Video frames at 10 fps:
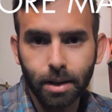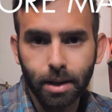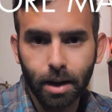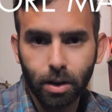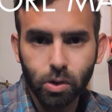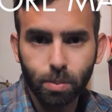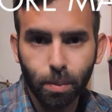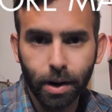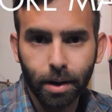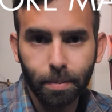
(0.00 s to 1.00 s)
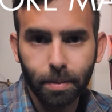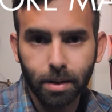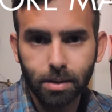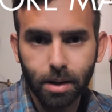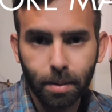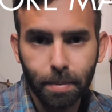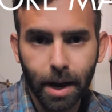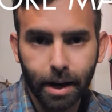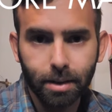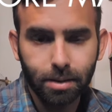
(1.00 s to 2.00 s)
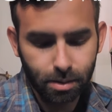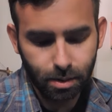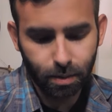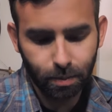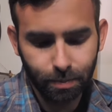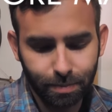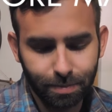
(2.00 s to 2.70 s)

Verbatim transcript: uh, I'll spray them and send them back. So